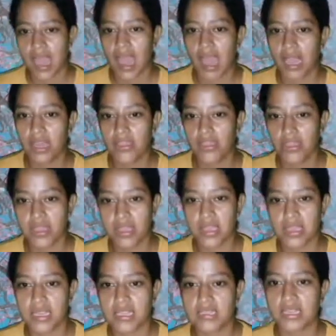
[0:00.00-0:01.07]
I think
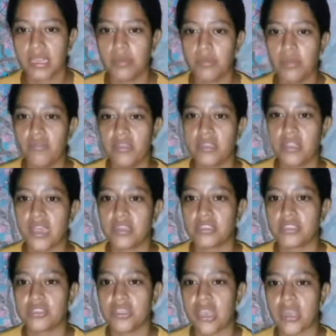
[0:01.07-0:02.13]
it's a movie that
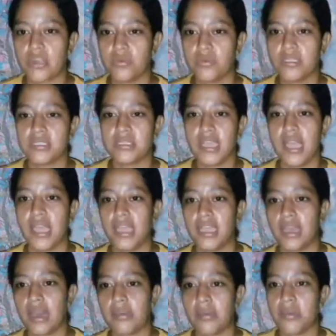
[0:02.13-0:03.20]
starts with a
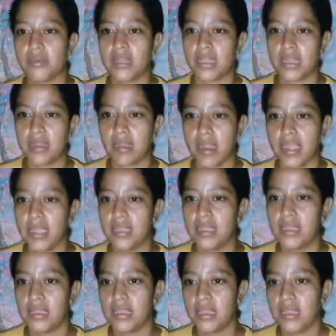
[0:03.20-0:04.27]
aberrant crime
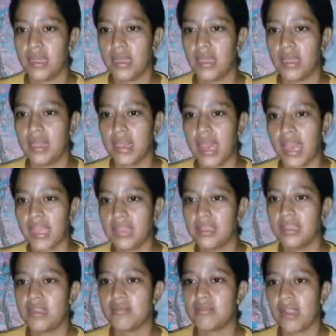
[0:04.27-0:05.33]
like
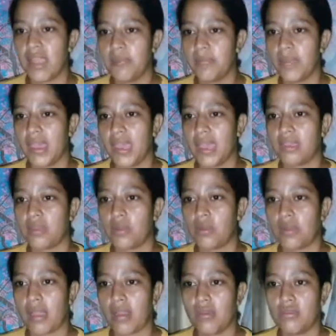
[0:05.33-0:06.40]
the rape and
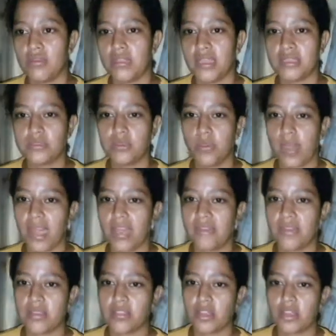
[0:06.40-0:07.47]
around this wave
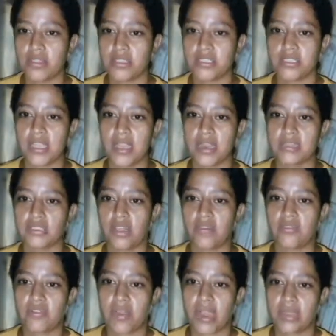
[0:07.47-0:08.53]
another series
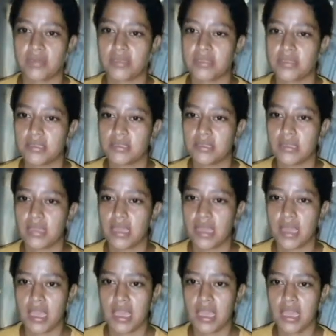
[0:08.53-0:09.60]
of crimes.
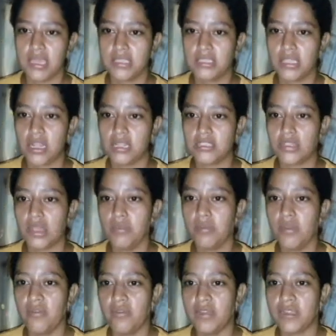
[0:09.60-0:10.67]
It's also a
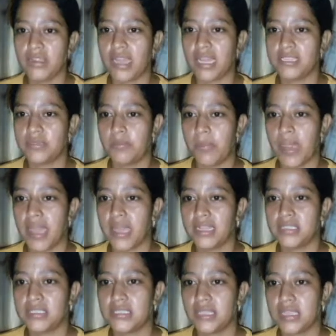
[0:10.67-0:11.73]
movie that
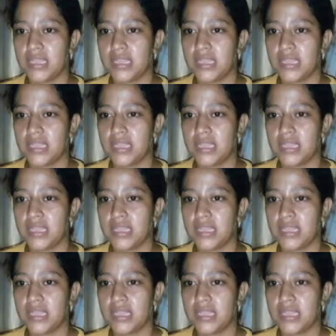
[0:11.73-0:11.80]
paints